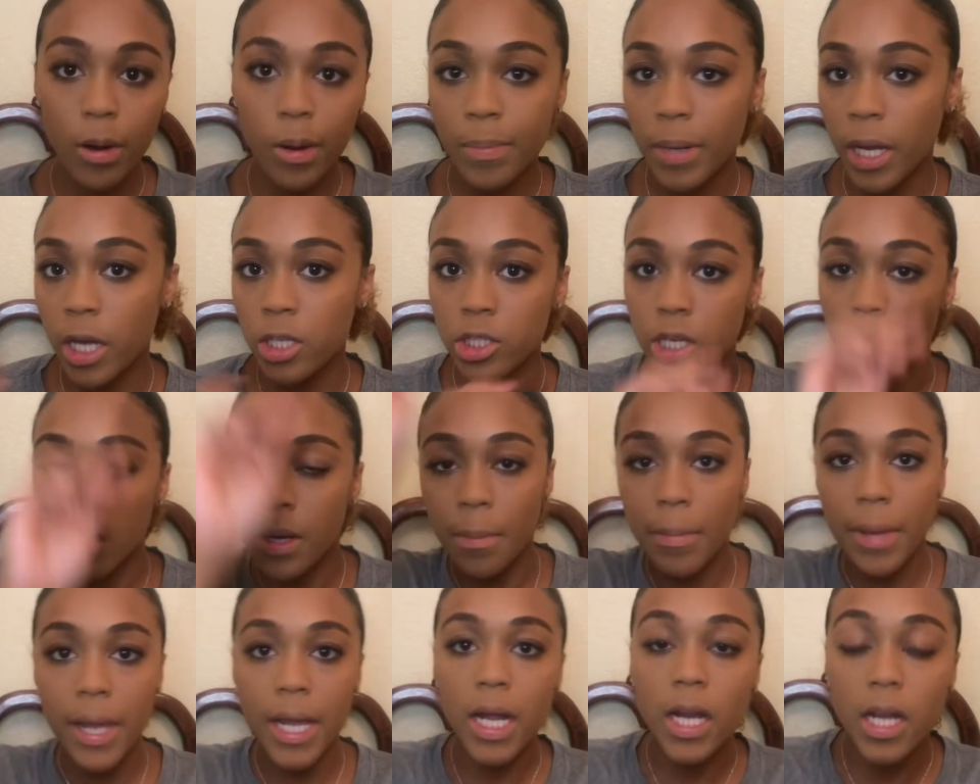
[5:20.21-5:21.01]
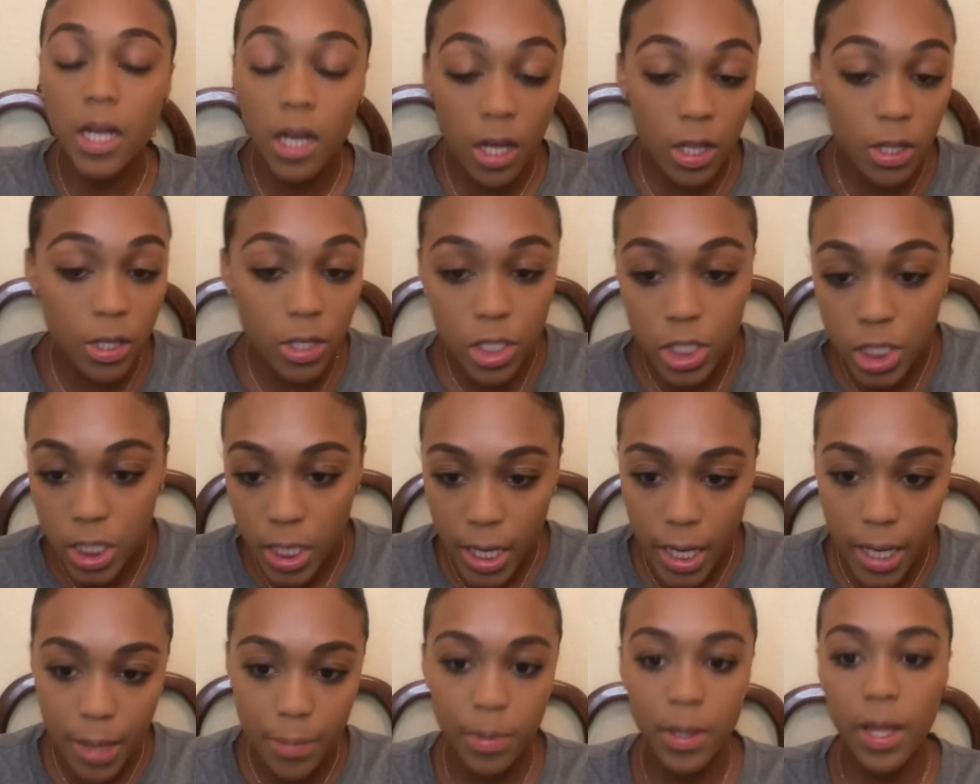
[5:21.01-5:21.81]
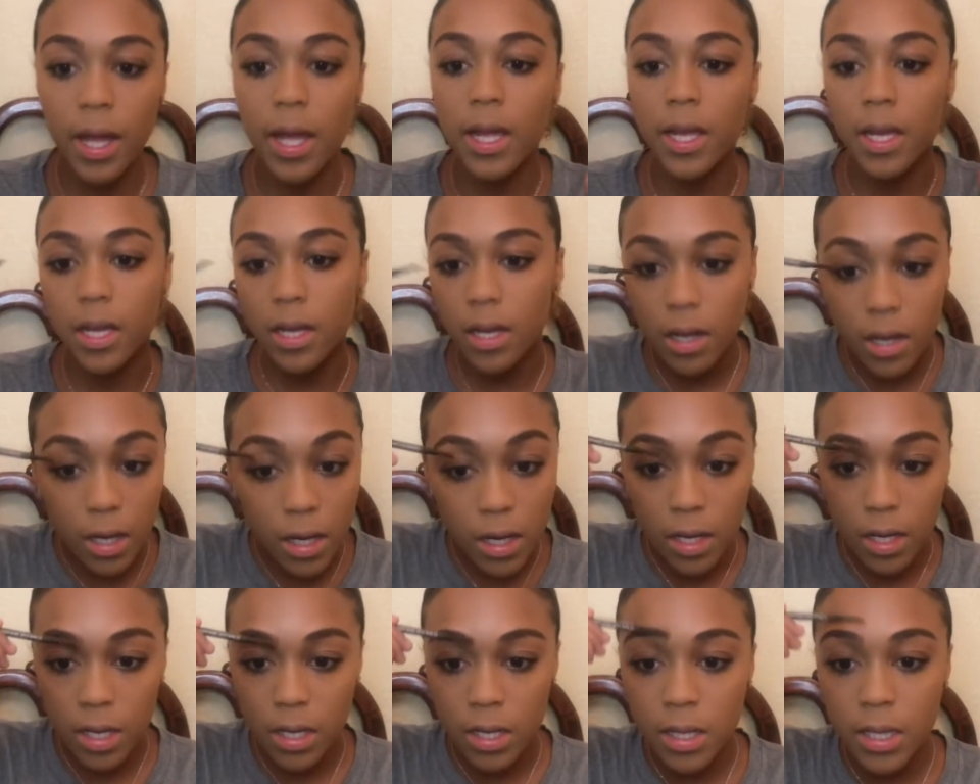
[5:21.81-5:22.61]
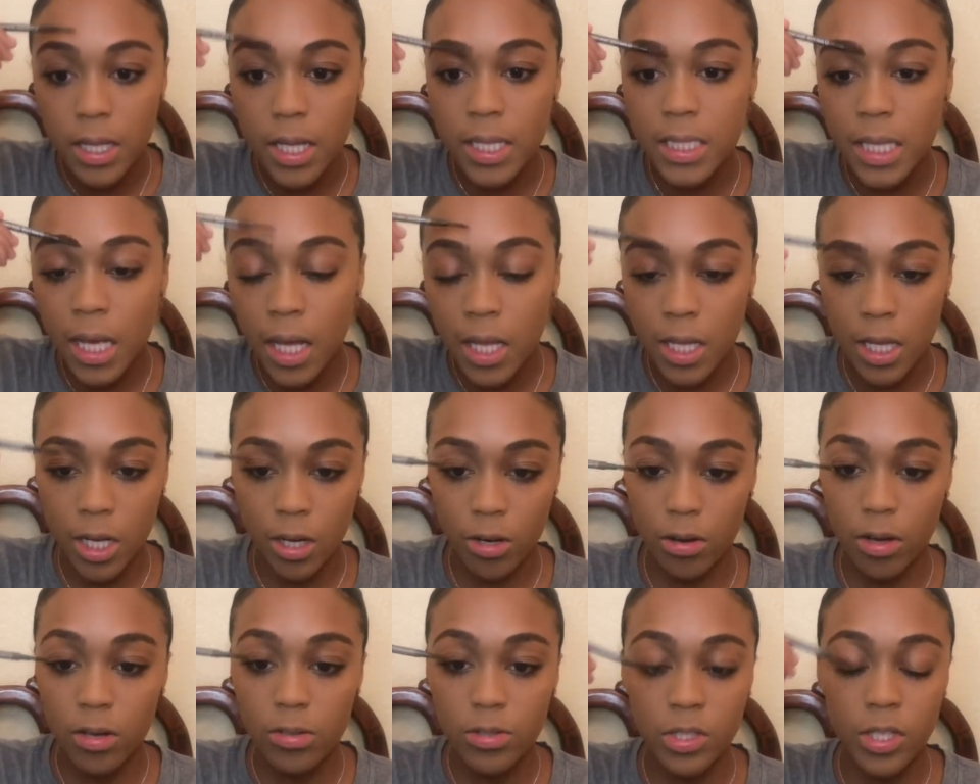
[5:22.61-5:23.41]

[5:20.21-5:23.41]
I'm not trying to make another shape, like, that's how they grow.